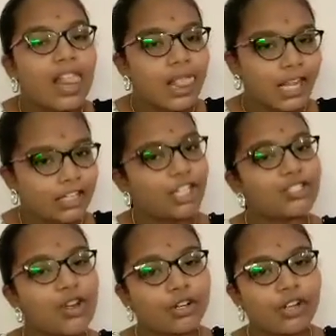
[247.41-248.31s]
Let us
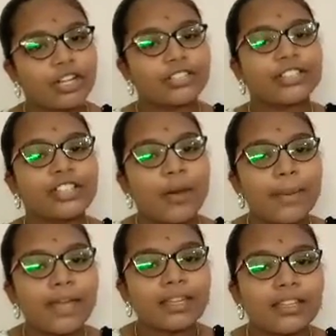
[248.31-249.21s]
go to another
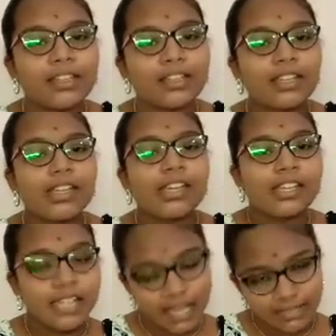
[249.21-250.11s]
topic.
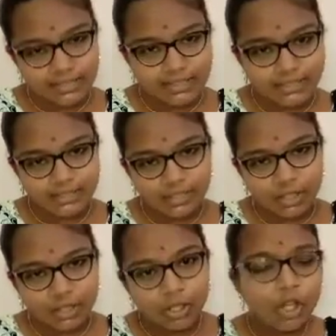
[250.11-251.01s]
Yes.
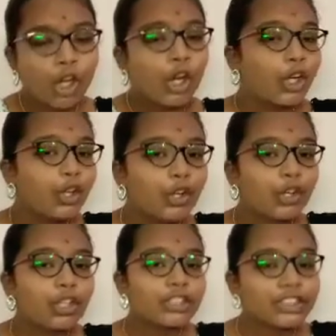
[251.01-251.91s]
Do you
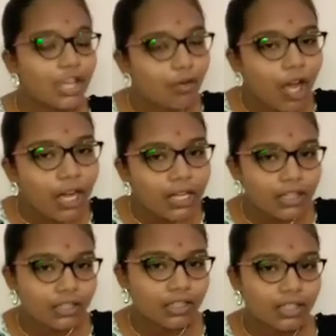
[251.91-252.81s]
know cell
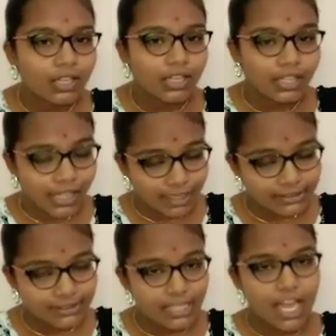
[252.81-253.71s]
wall?
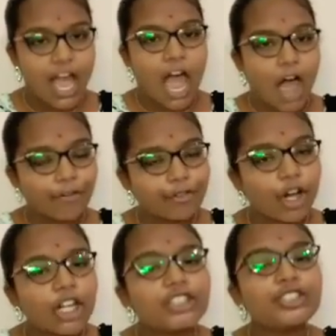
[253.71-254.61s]
Yes. Of
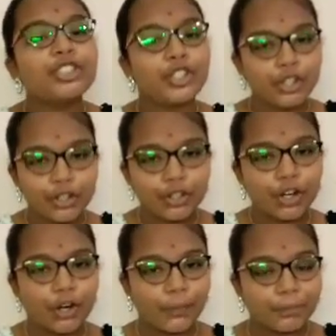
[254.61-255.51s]
course you
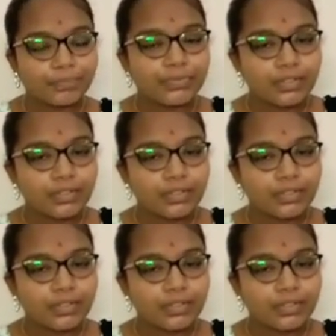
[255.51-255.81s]
know.